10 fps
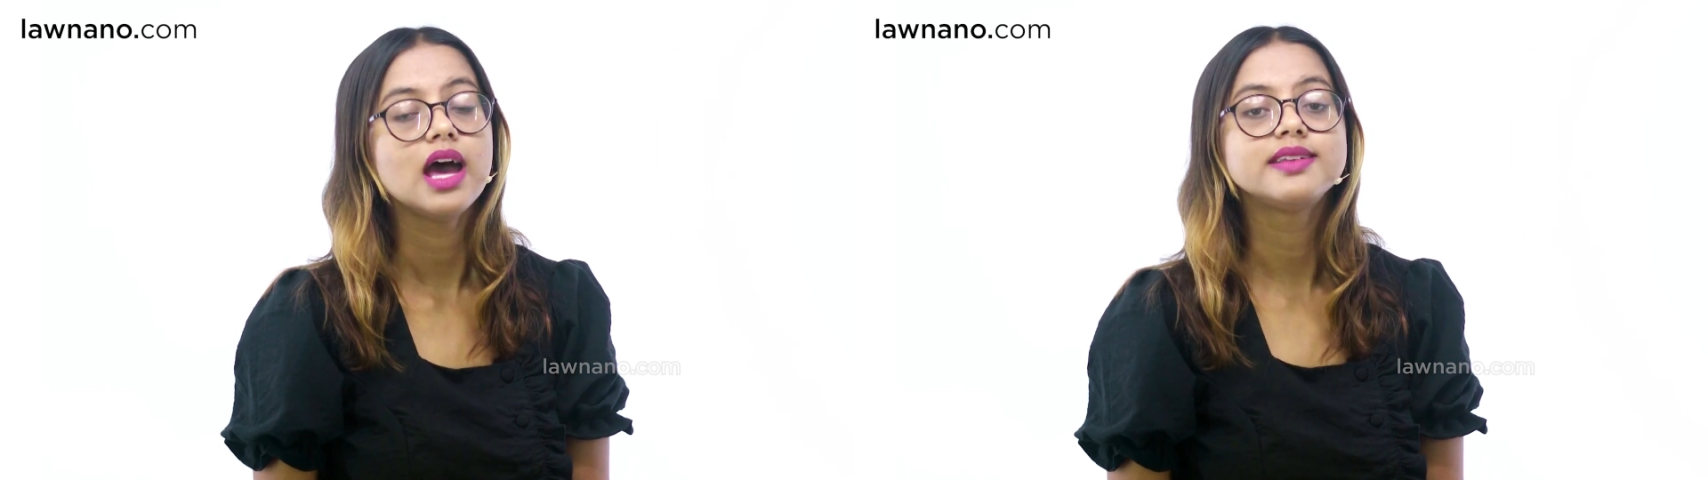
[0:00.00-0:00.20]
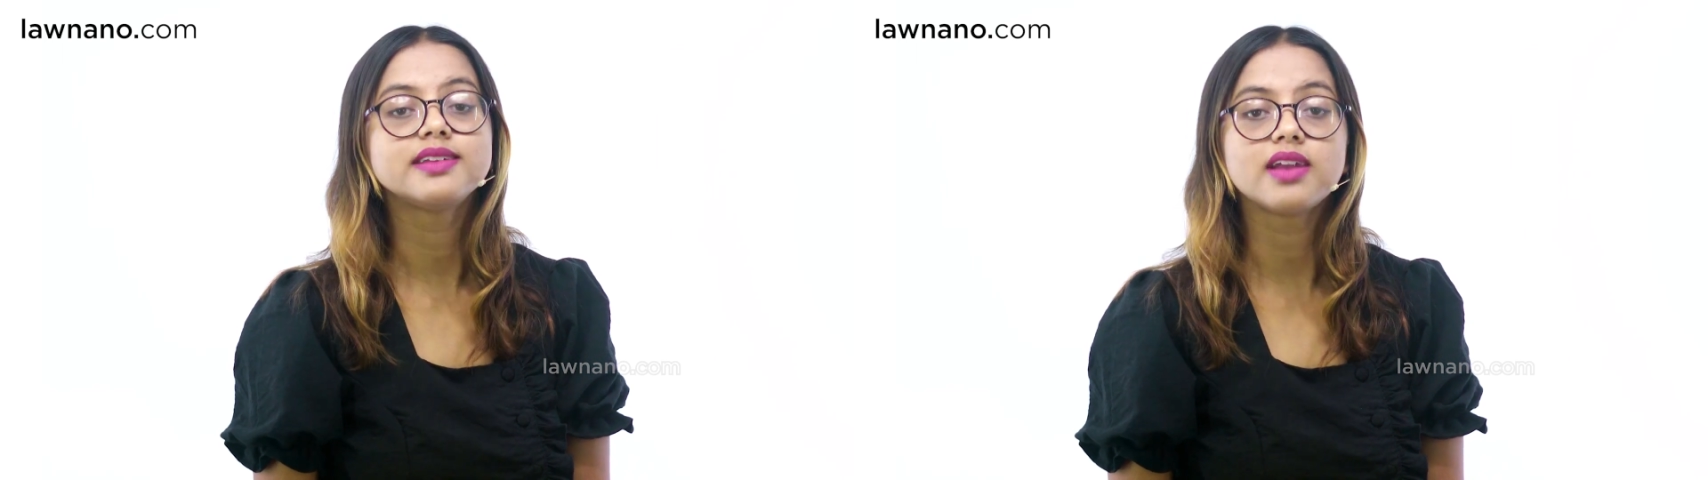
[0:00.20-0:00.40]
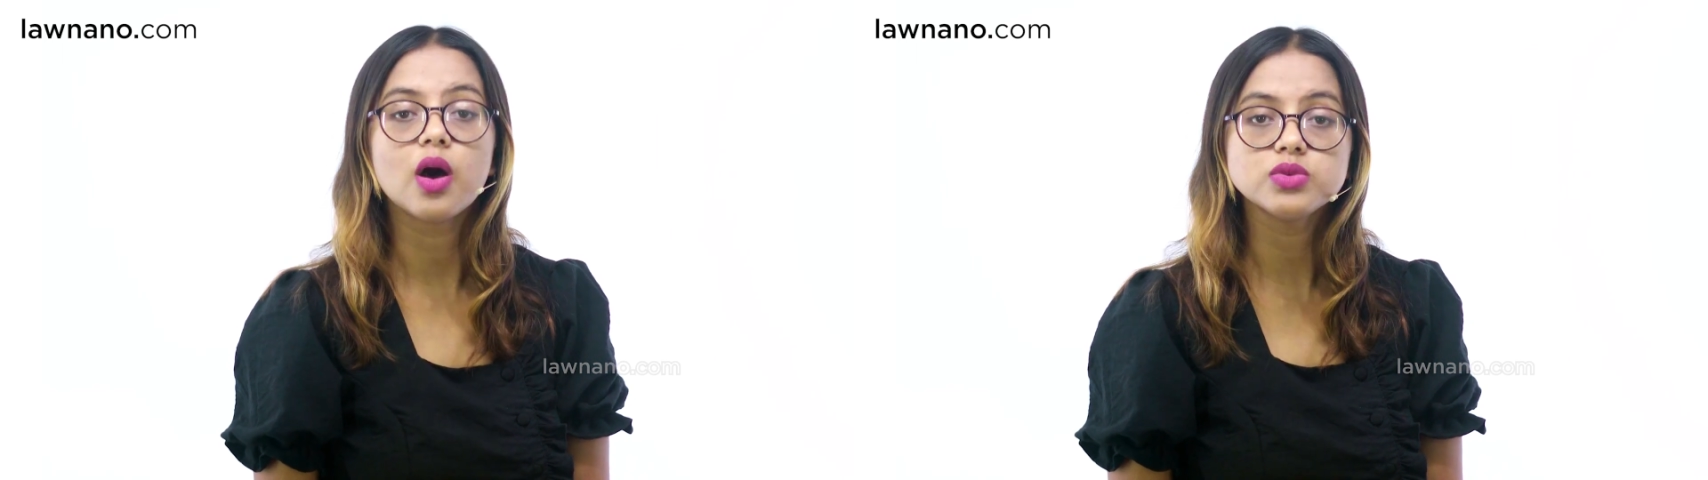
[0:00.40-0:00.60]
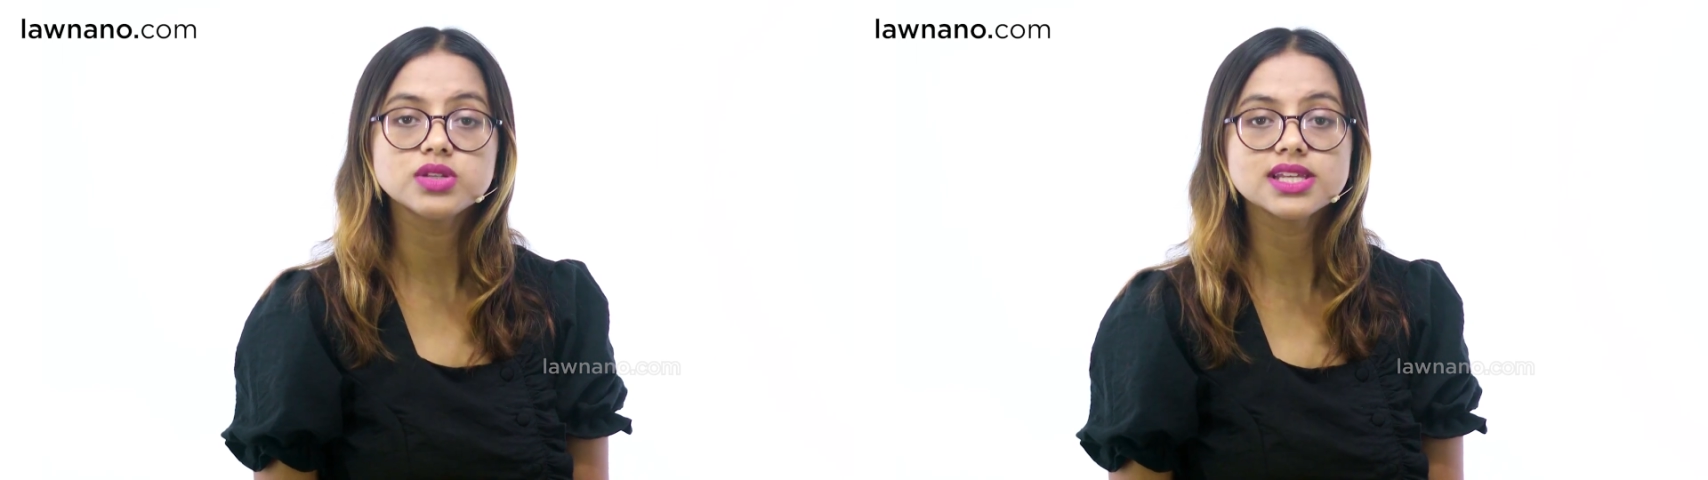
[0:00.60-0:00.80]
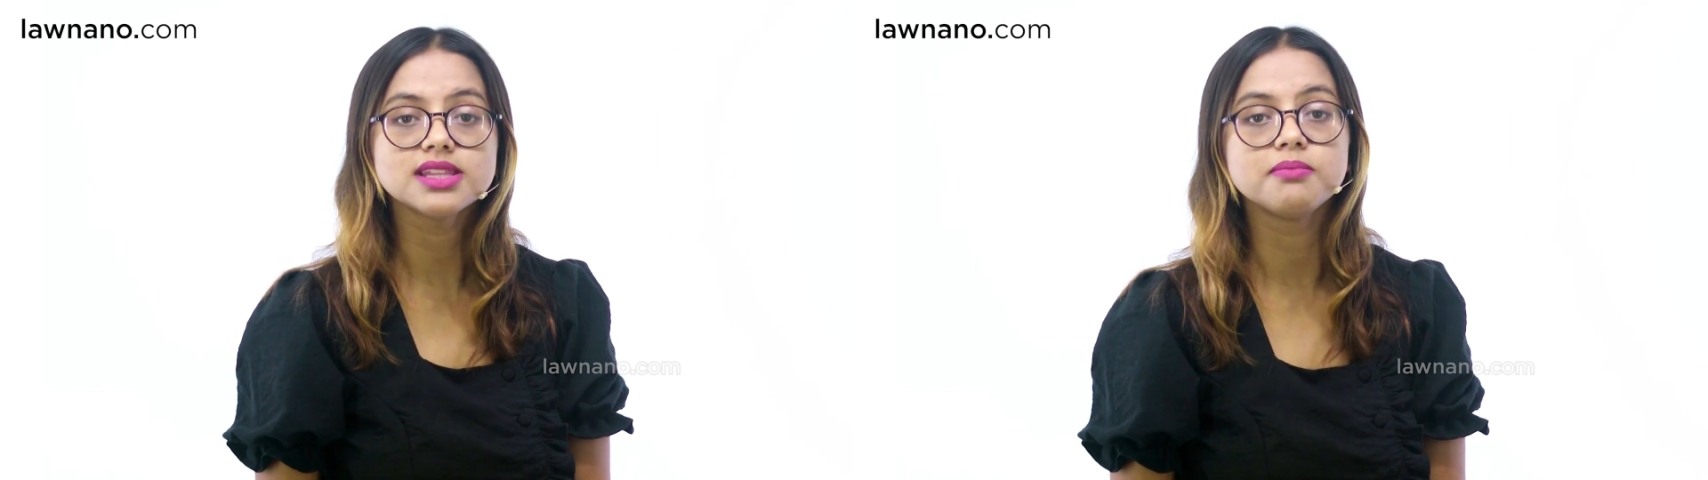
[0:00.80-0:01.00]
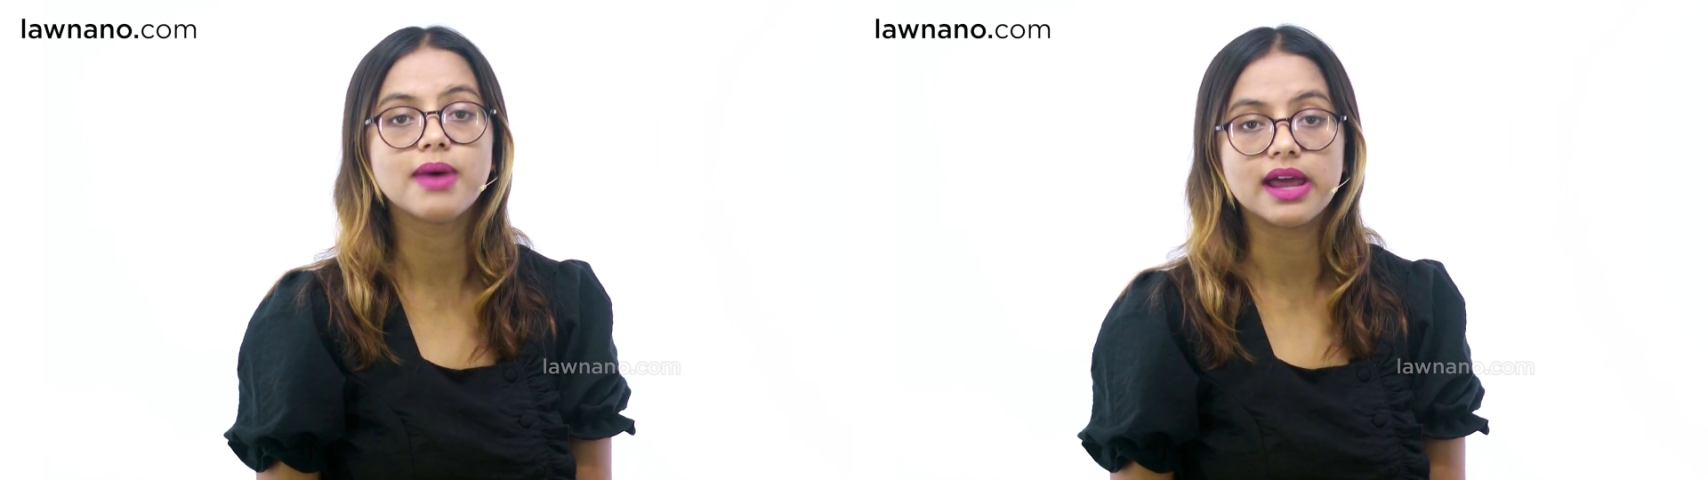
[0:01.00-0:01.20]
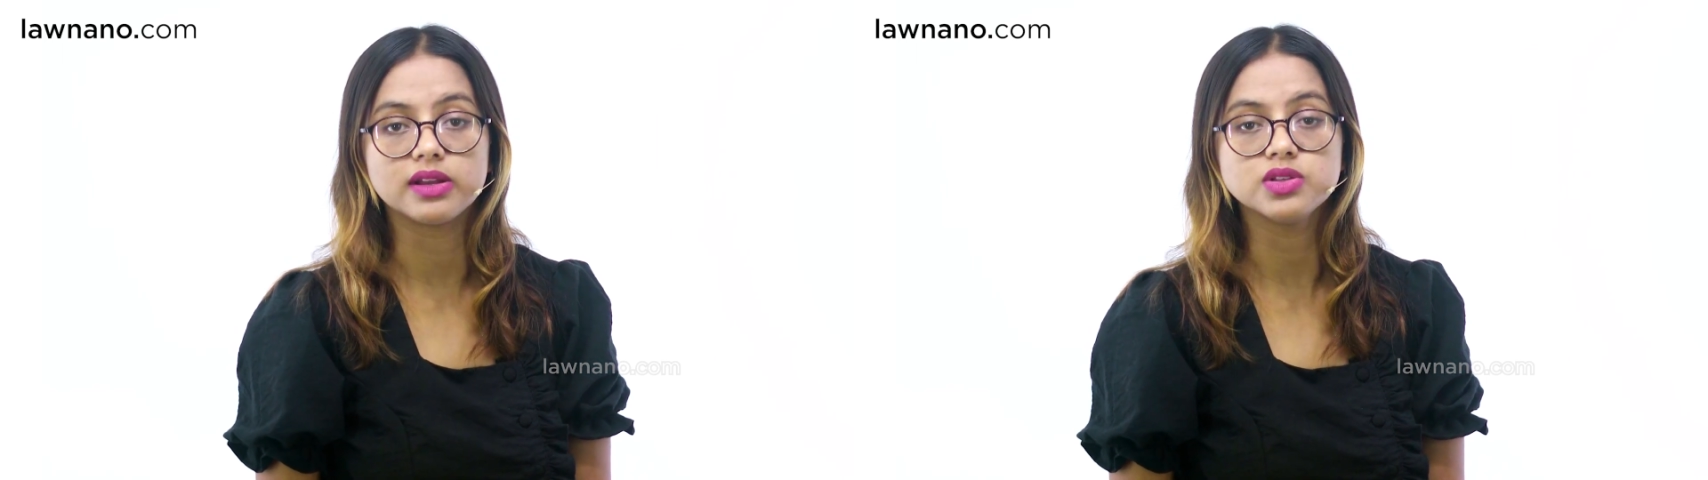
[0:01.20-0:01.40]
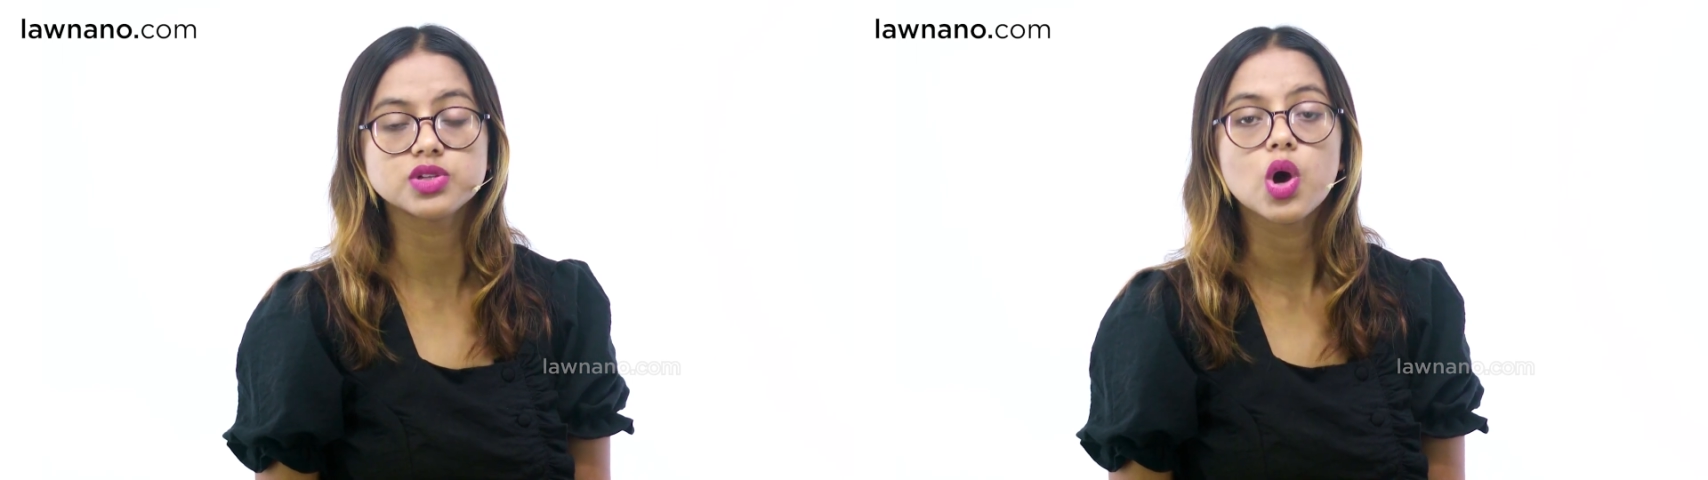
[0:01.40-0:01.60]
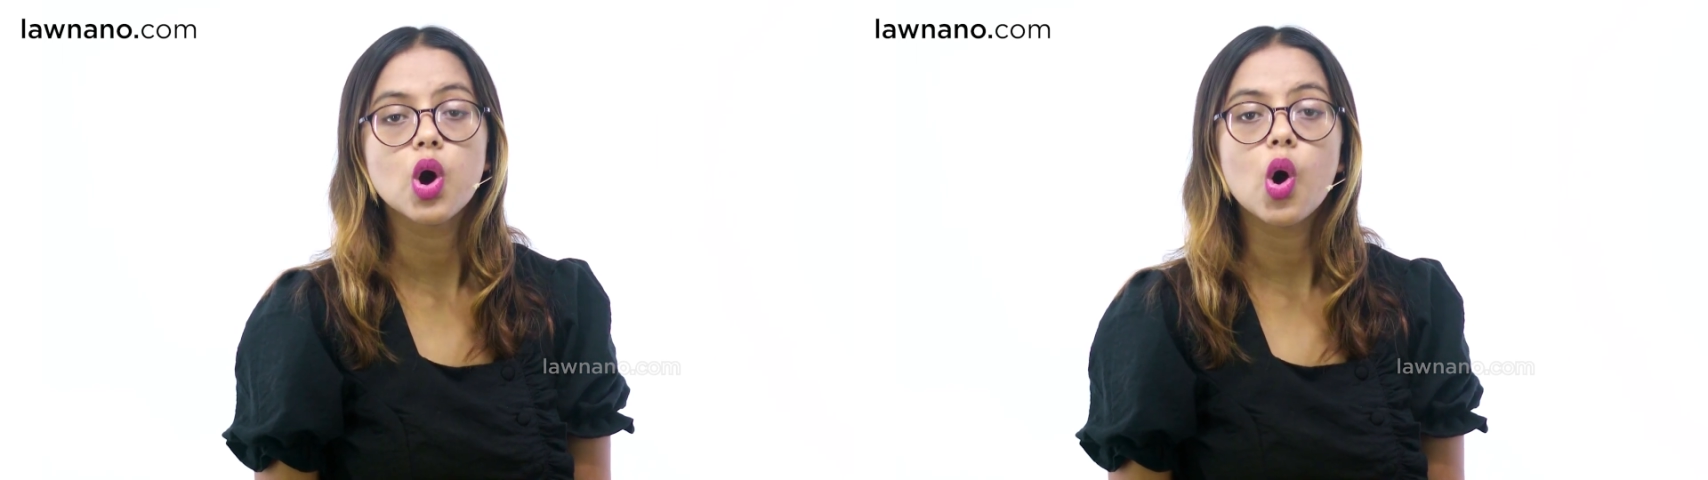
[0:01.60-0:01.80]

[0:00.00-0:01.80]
surrounding the marriage